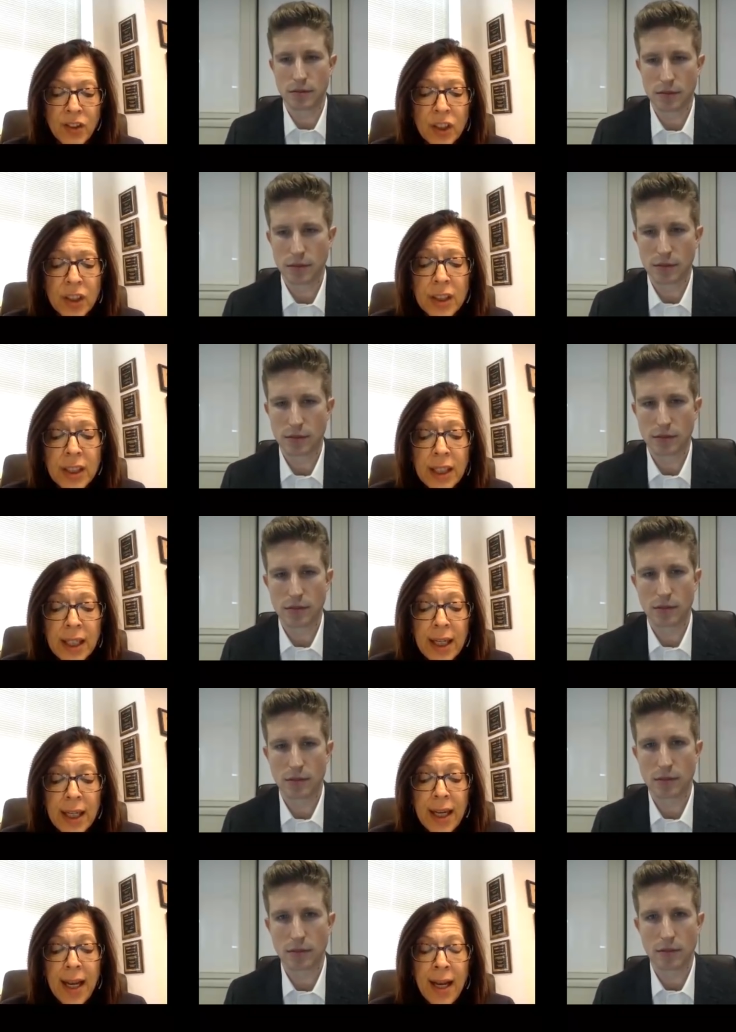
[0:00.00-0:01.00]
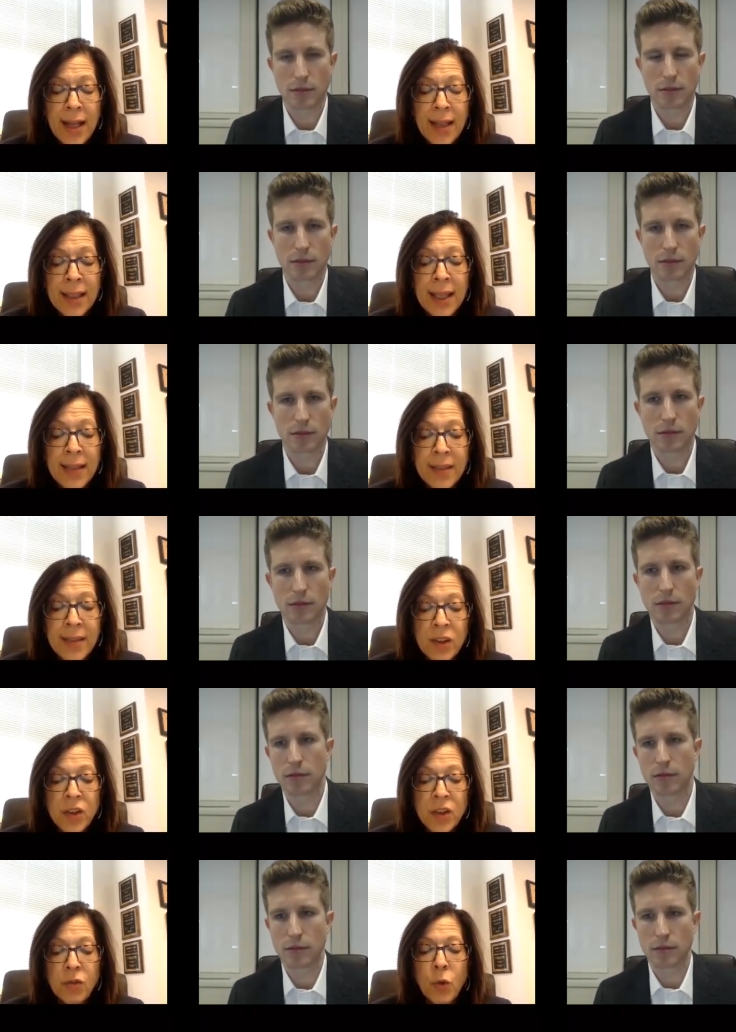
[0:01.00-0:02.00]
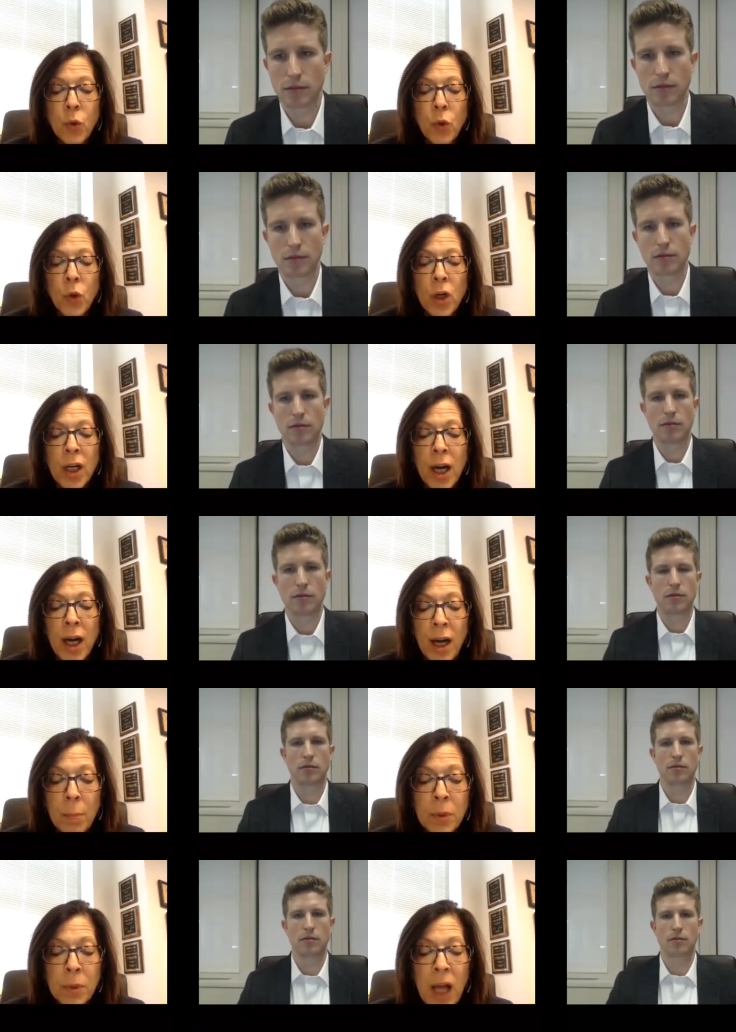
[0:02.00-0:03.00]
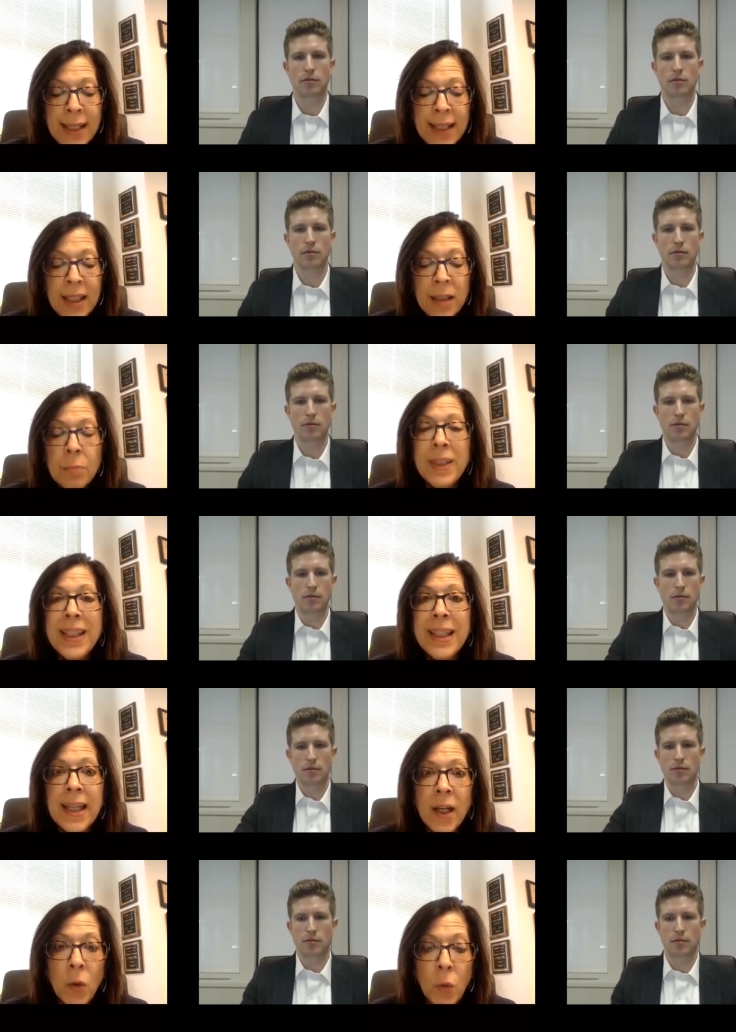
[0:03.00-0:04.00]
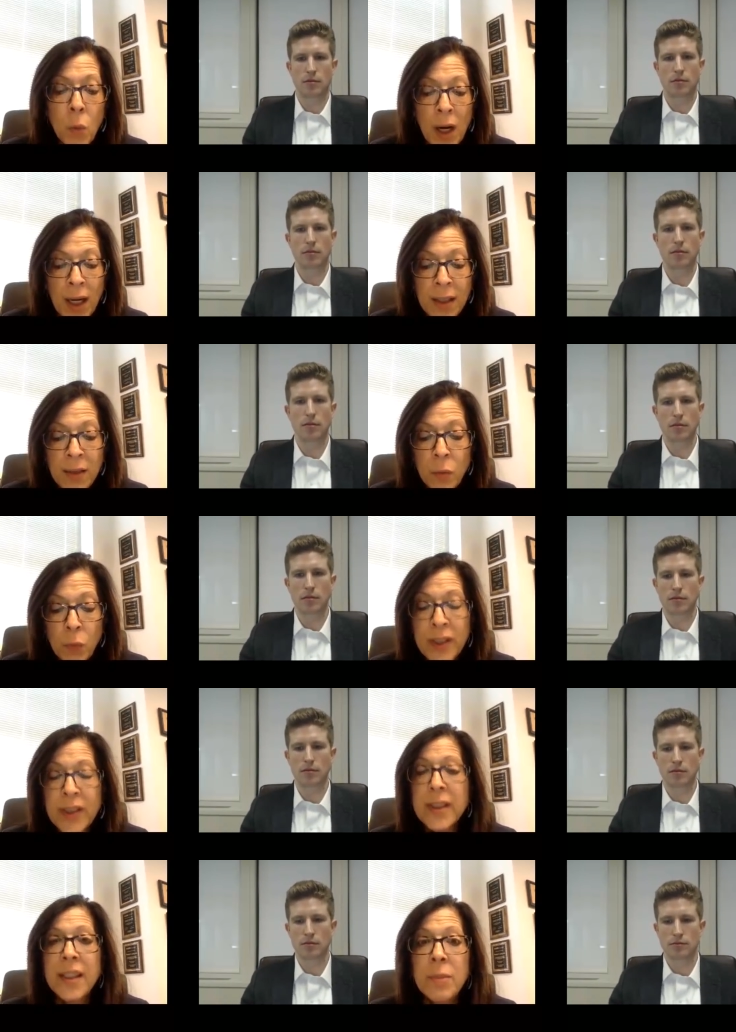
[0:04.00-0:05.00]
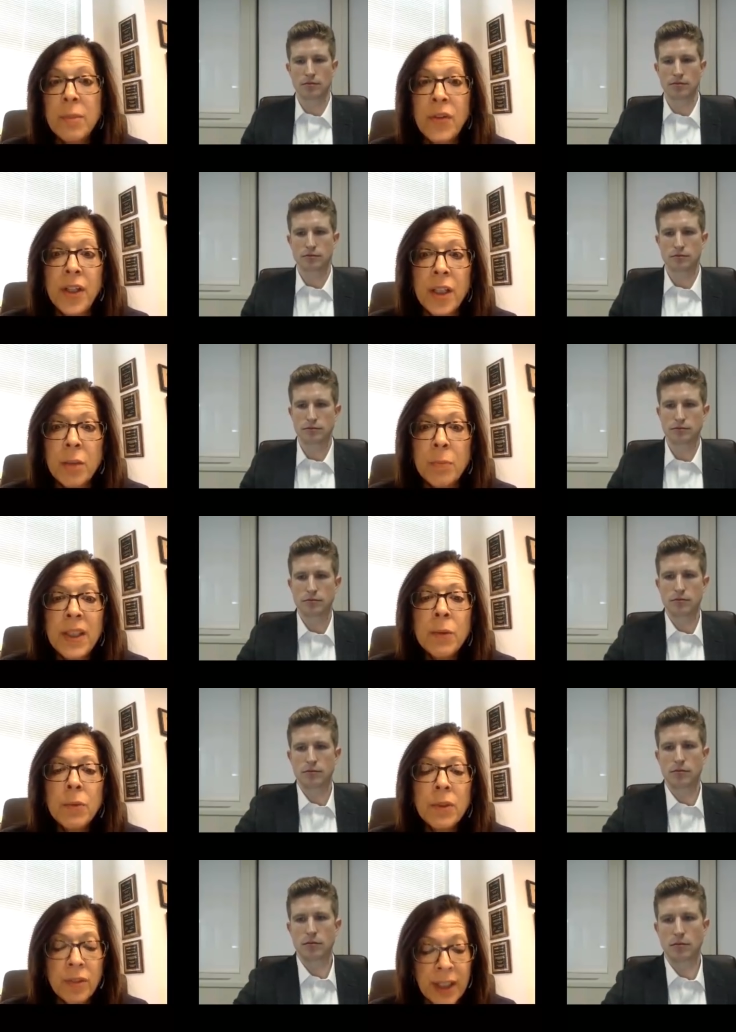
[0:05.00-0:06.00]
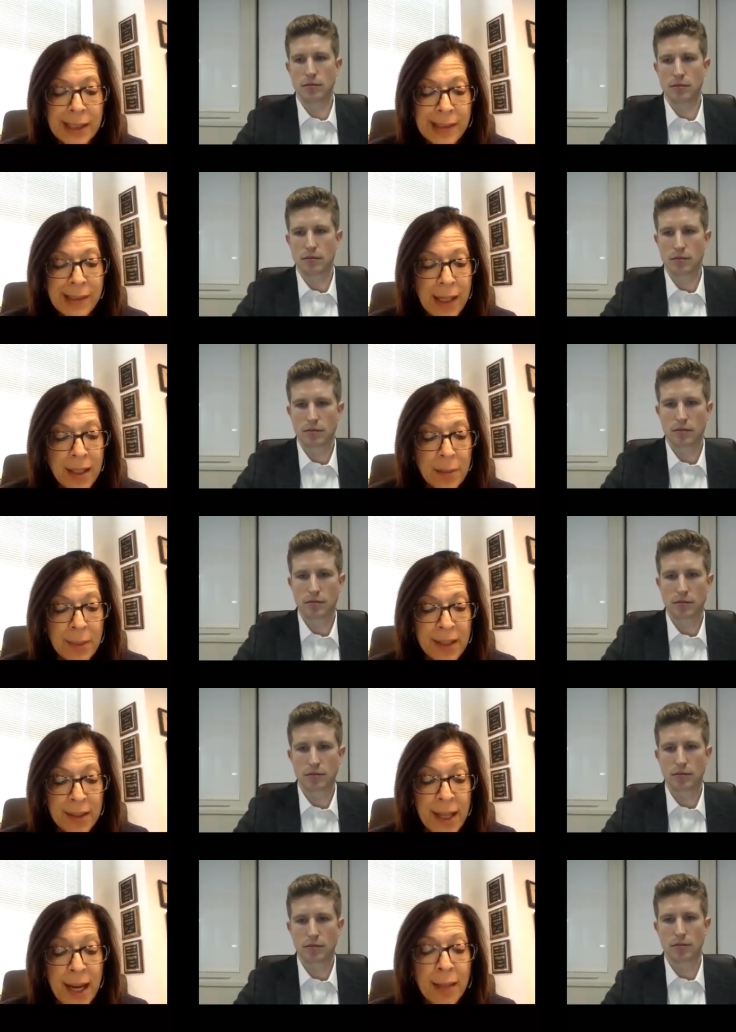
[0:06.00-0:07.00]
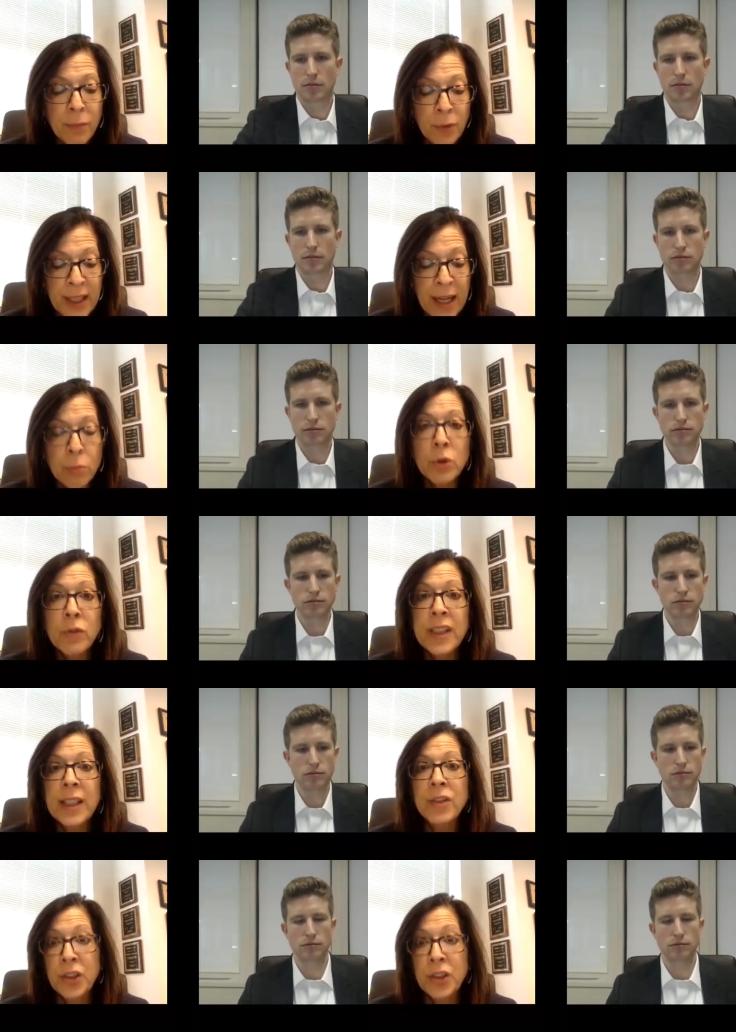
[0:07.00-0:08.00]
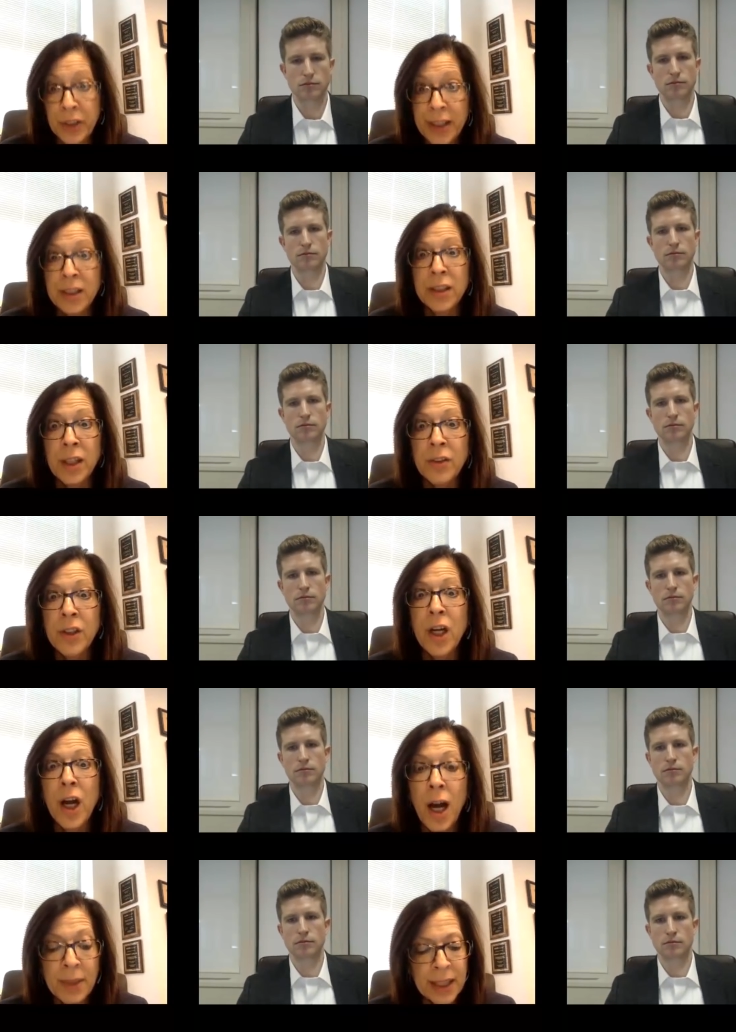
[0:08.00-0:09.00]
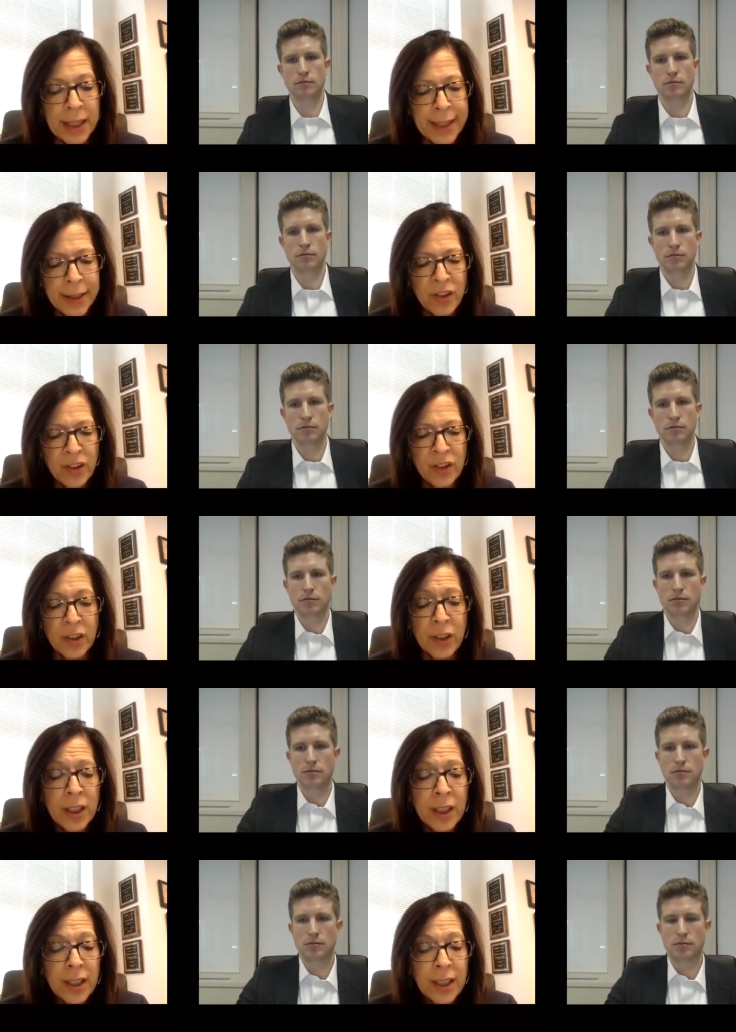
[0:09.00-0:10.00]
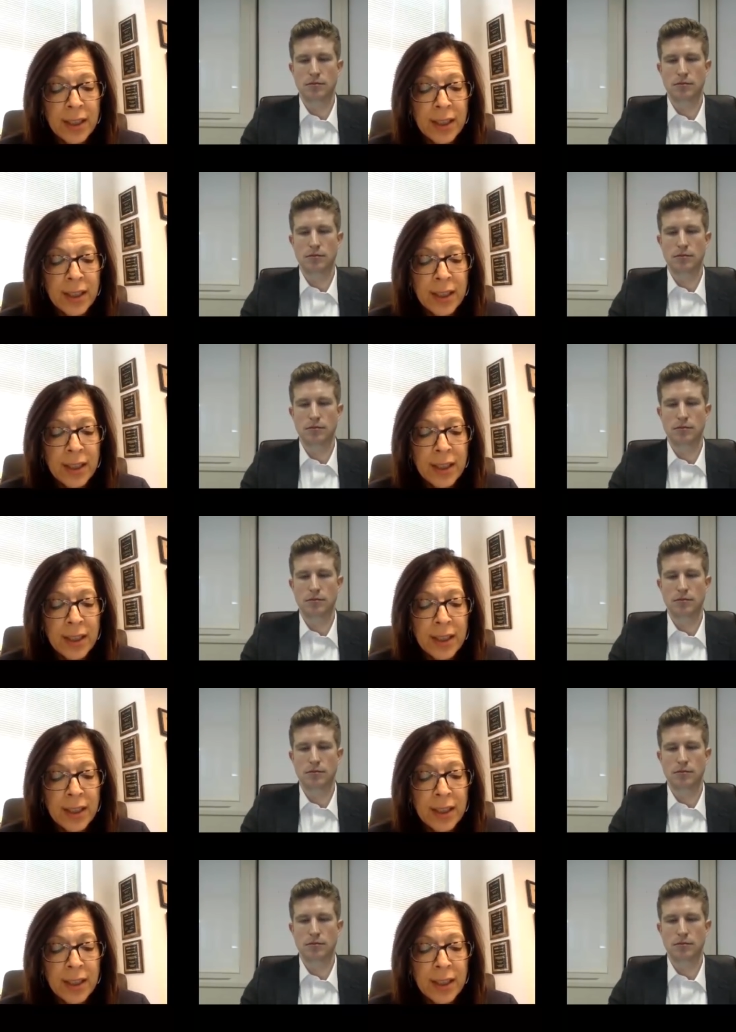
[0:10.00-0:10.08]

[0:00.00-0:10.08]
Speaker 1: cancer. And again, this is for uh, blocking PD-L1 with chemotherapy. We're very excited about that. We're now moving into yet another common cancer